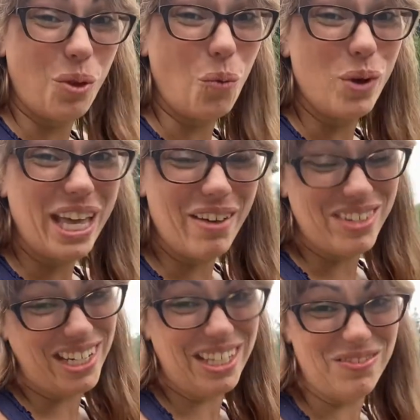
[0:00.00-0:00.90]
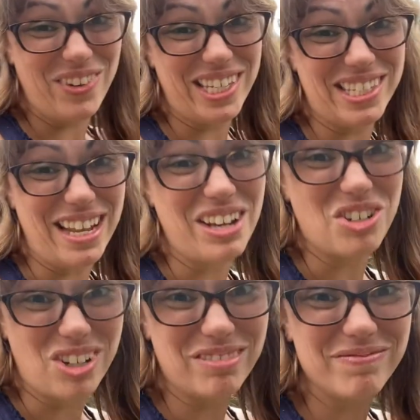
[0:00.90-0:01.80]
we have an
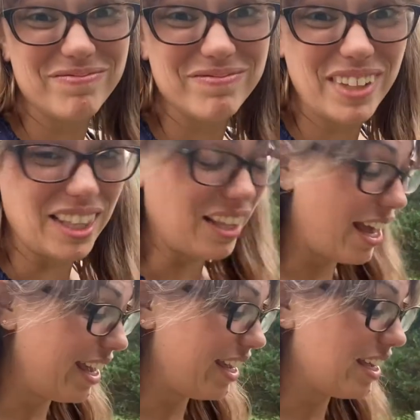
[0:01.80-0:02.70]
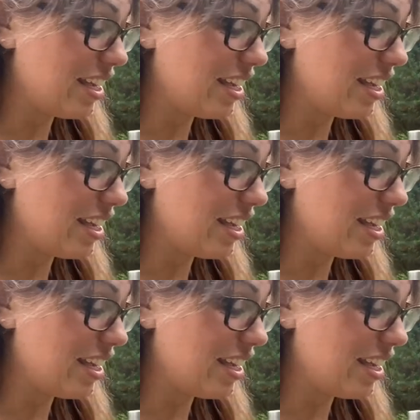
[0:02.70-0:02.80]
infestation. Like